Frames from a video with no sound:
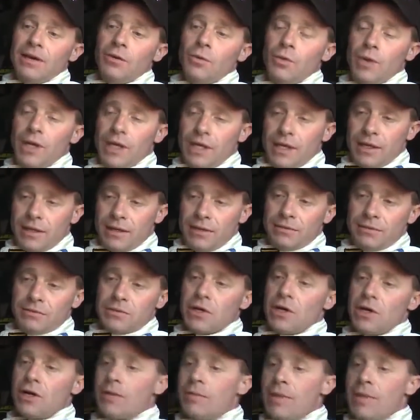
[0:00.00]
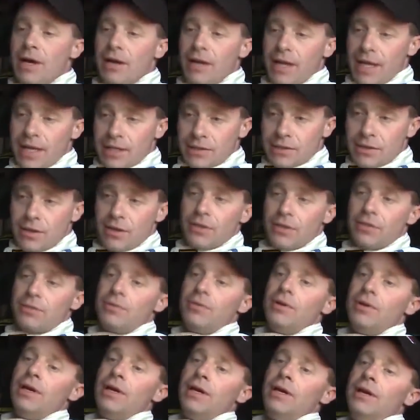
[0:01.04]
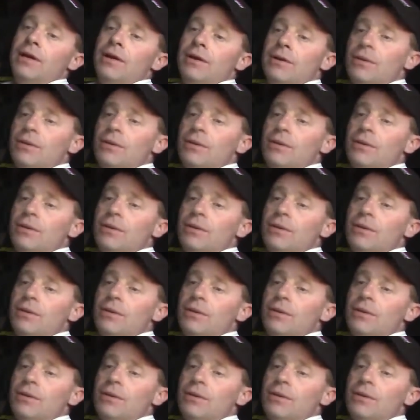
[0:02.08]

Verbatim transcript: we can talk about NASCAR 3